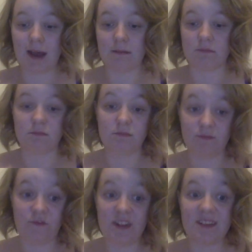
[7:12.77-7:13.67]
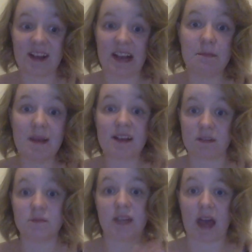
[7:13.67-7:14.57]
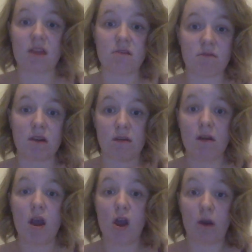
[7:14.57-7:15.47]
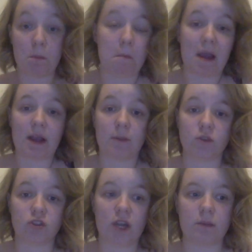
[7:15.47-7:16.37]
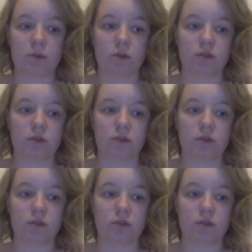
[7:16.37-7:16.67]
and physically mix them together and make up your shade,